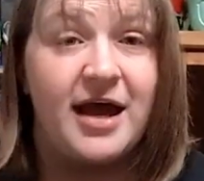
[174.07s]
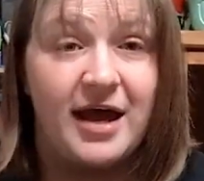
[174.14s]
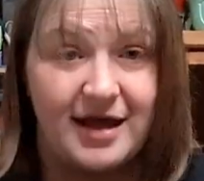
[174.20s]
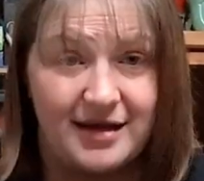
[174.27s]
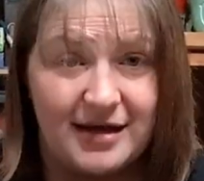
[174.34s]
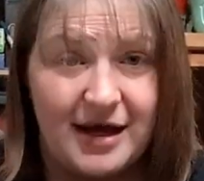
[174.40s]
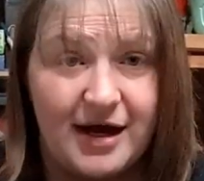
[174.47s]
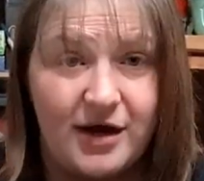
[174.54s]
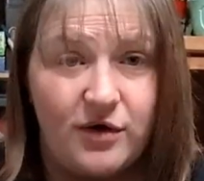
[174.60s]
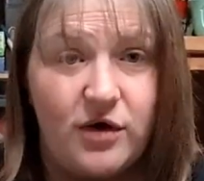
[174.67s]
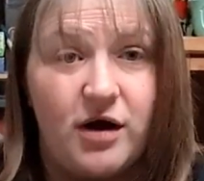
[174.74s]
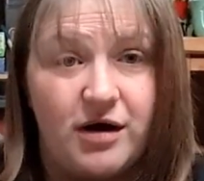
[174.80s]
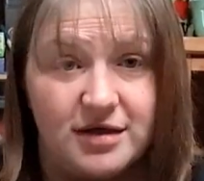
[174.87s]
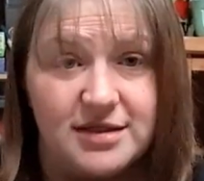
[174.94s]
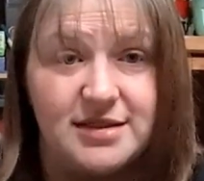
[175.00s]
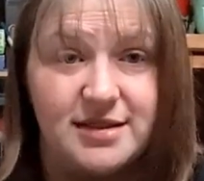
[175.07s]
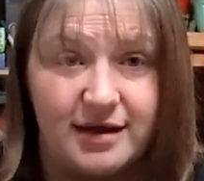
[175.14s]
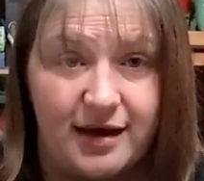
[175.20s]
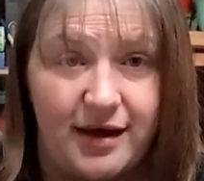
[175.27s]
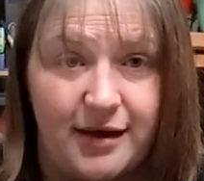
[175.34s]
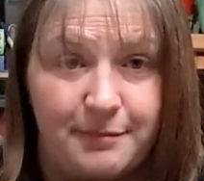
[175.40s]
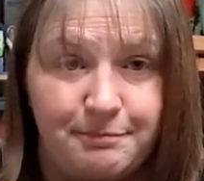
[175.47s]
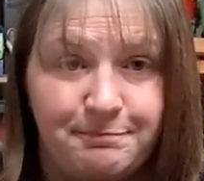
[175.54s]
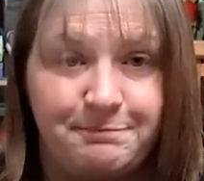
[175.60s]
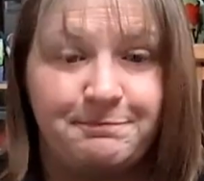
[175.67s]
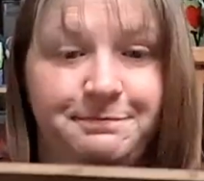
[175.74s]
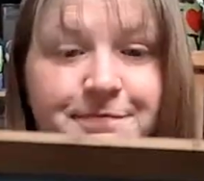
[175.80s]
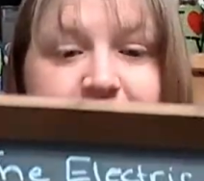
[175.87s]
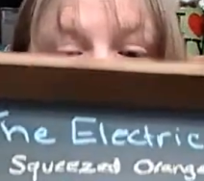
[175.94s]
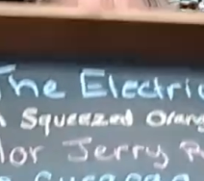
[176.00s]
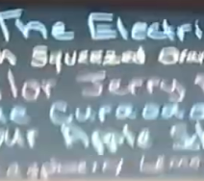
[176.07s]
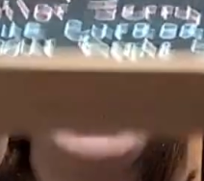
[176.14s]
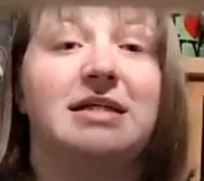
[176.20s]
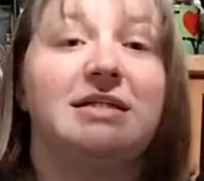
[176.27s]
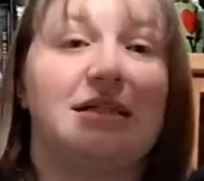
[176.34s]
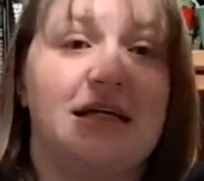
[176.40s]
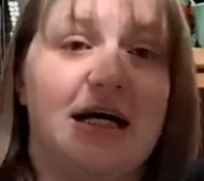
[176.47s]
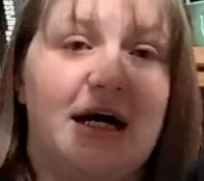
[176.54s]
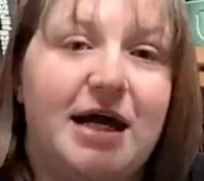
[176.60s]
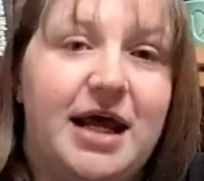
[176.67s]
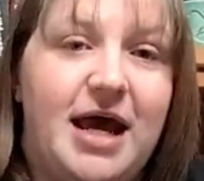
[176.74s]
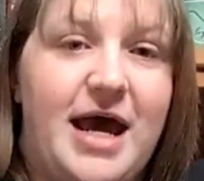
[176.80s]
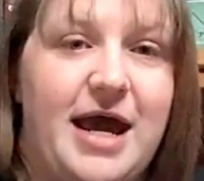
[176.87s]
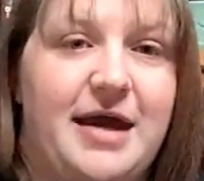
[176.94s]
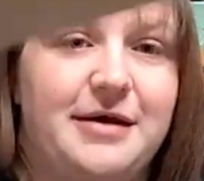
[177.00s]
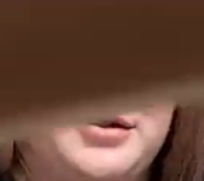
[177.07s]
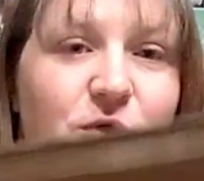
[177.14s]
And now on to the game. Today